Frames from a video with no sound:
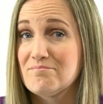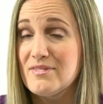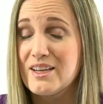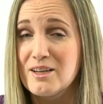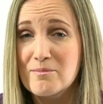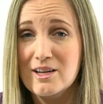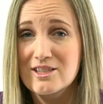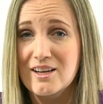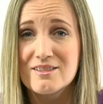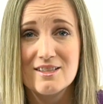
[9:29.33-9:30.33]
getting my
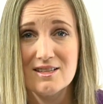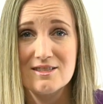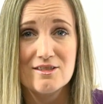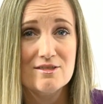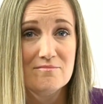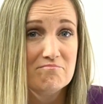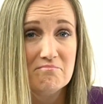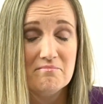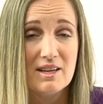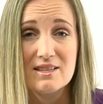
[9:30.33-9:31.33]
child tested
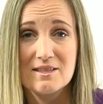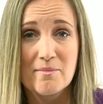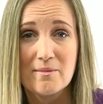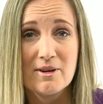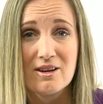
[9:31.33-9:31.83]
because they might be